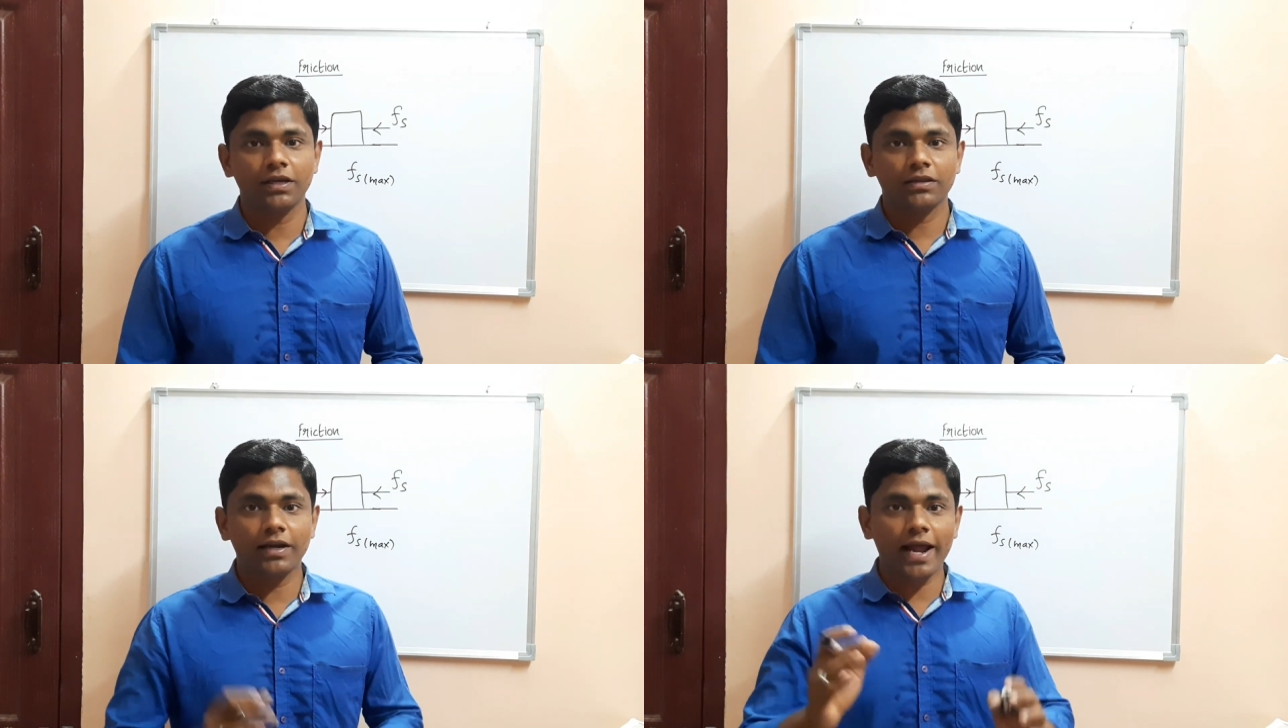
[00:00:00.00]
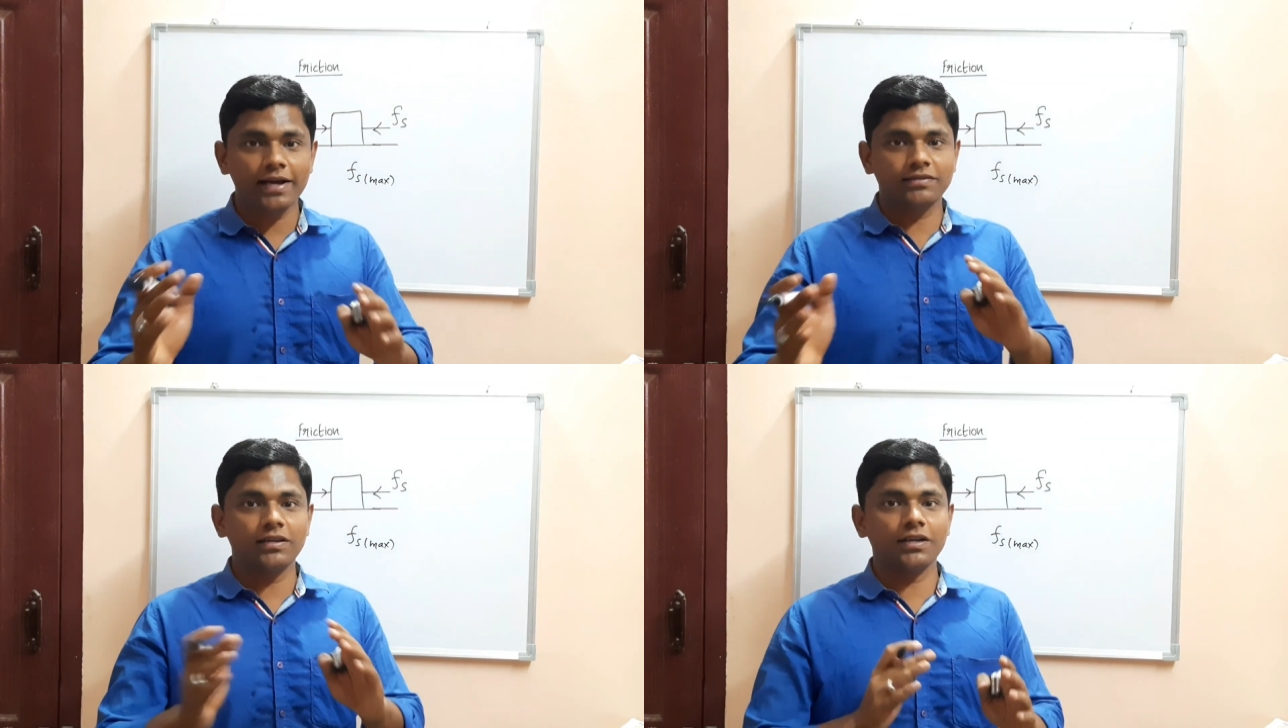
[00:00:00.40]
that
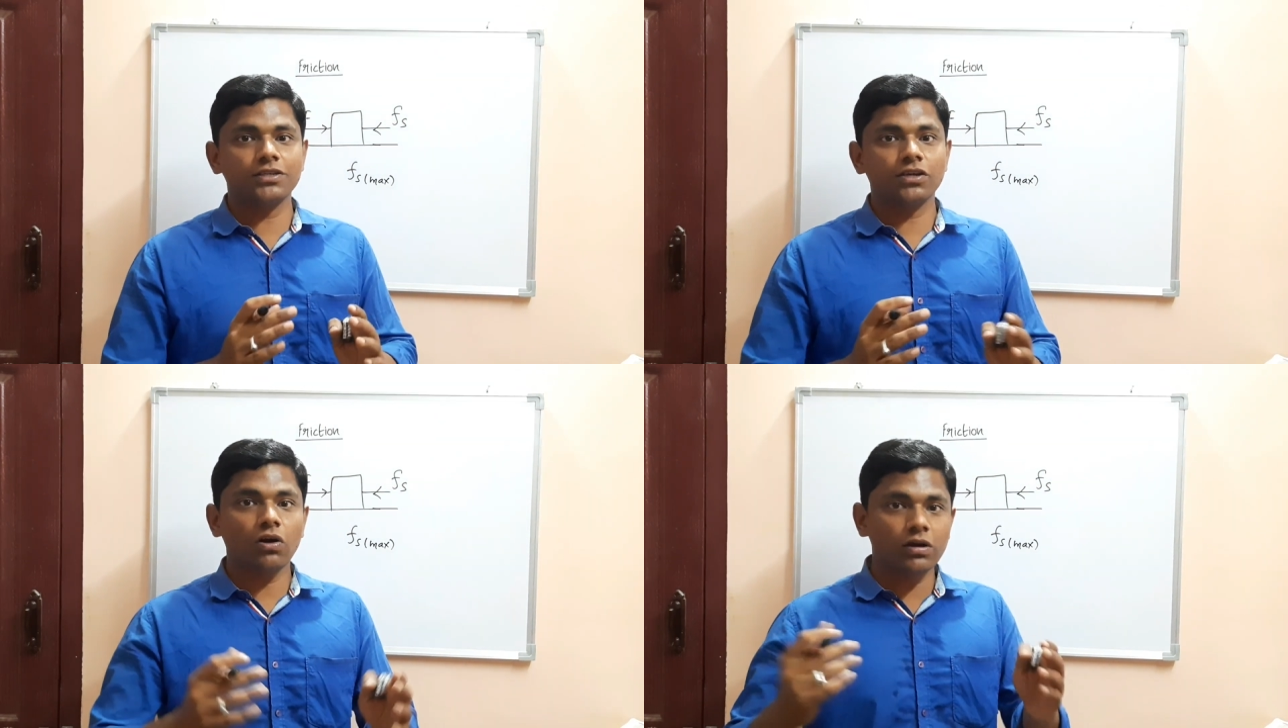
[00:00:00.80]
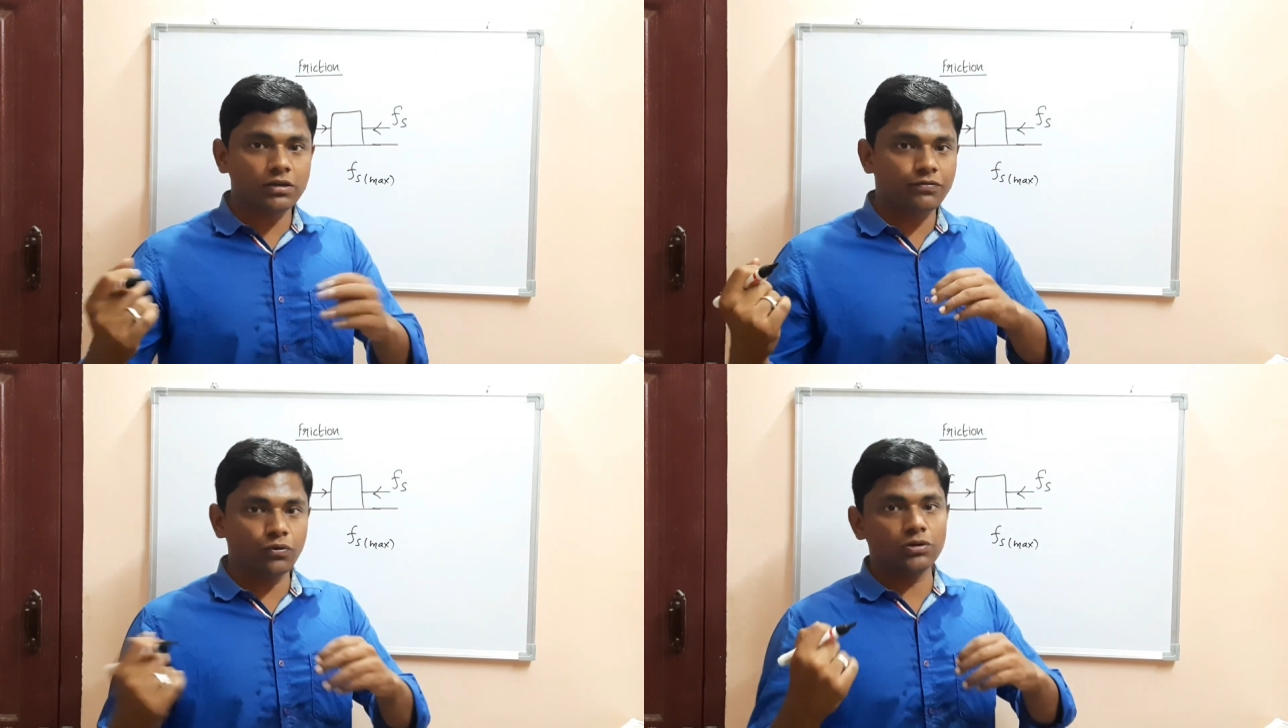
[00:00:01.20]
acceleration or
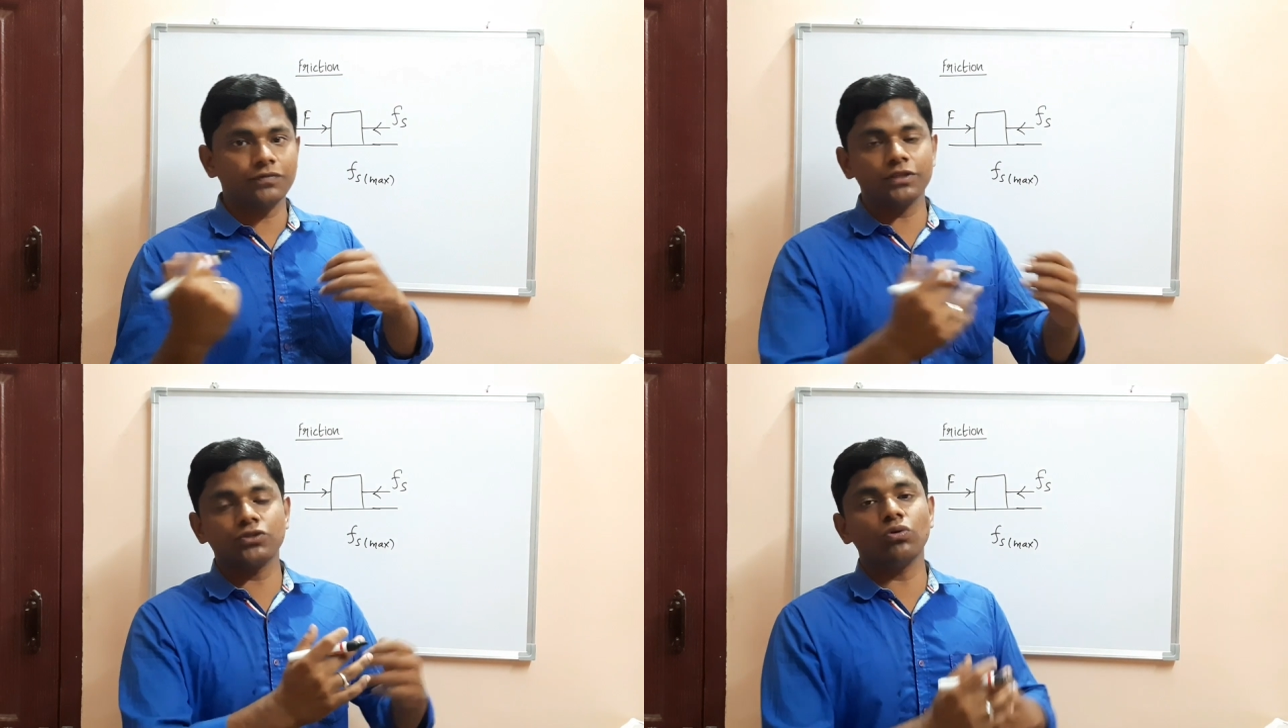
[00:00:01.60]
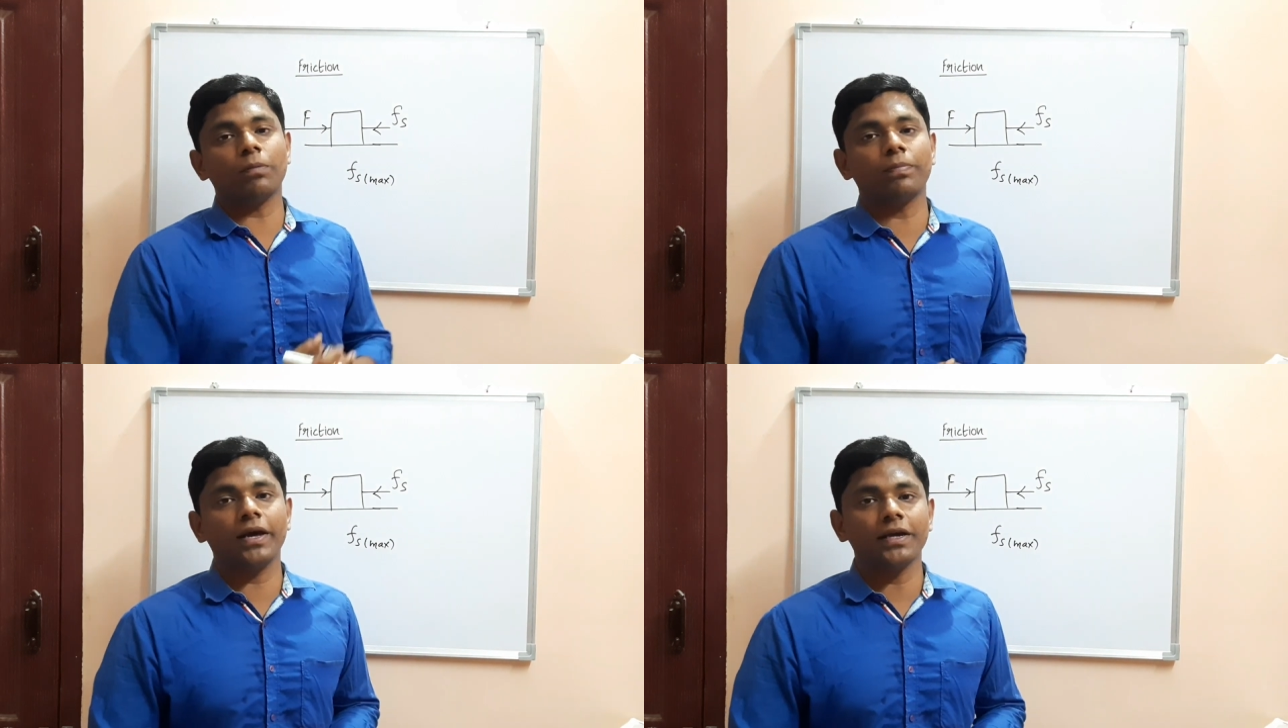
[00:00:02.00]
the force which you
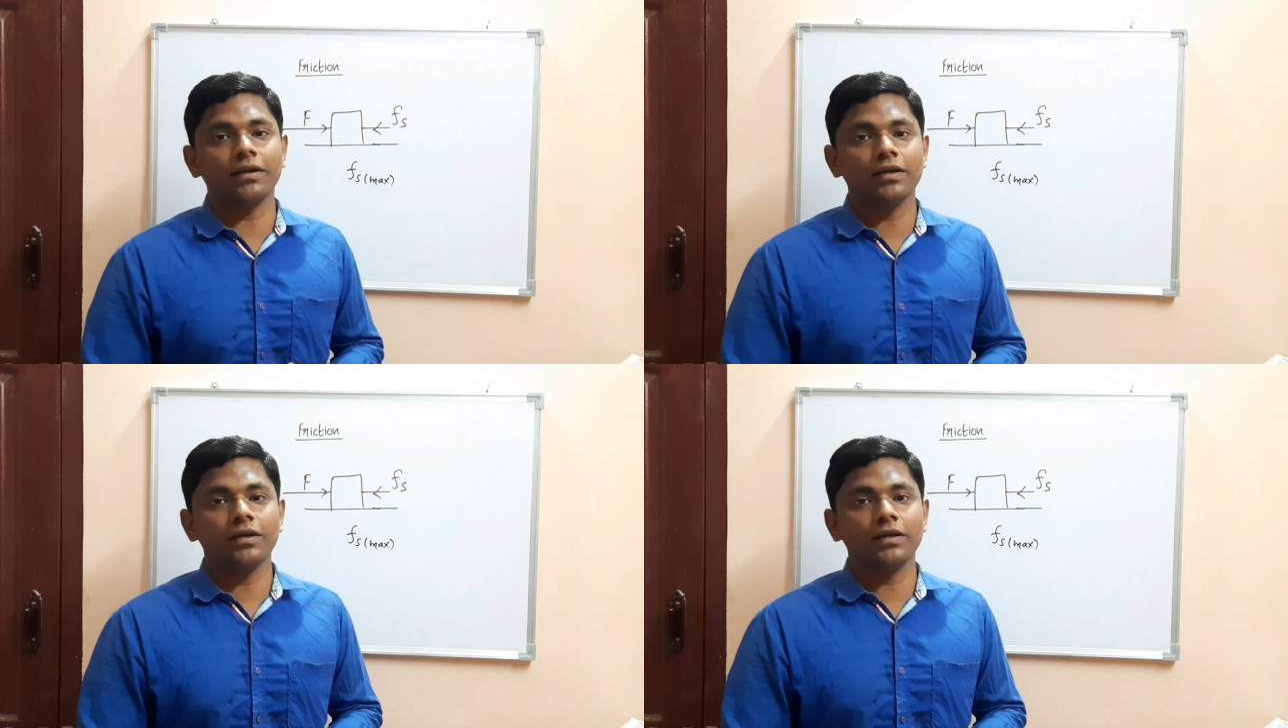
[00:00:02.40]
apply,